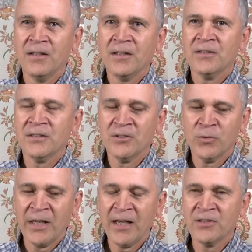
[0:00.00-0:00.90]
Since
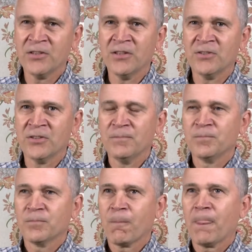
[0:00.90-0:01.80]
we had such
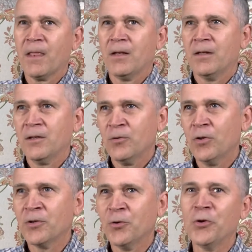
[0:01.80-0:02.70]

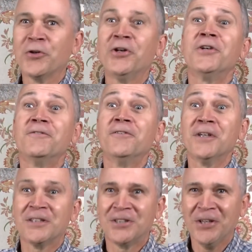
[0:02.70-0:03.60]
quote unquote good
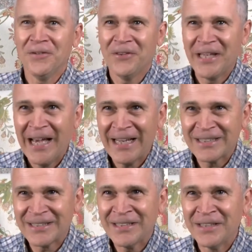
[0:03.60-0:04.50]
footage of the
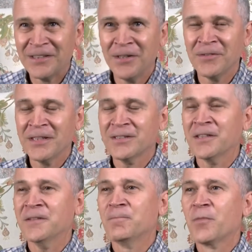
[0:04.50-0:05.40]
accident of the
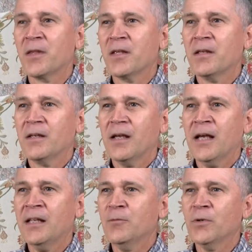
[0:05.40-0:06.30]
incident,
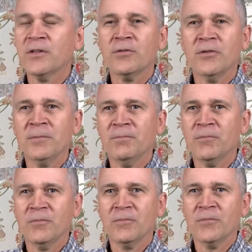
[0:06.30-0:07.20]
and then went through
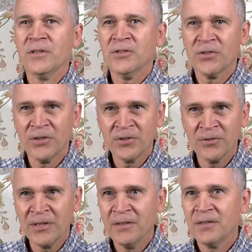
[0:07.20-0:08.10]
him with his
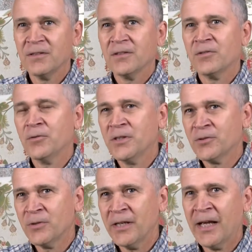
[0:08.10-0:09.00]
surgery, through his
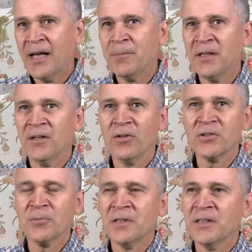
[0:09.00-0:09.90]
rehab, and then
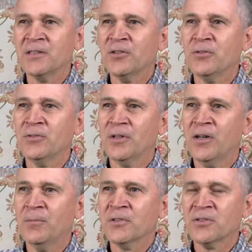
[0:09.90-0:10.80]
ultimately to
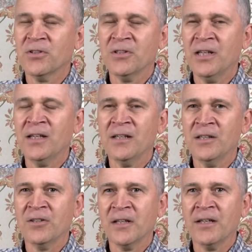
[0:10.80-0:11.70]
almost to the day a
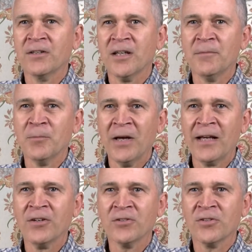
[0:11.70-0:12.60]
year later coming
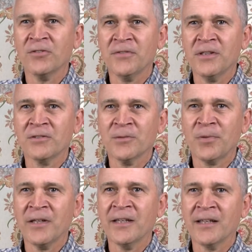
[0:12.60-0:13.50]
back onto the field to
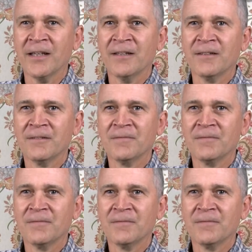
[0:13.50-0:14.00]
play again.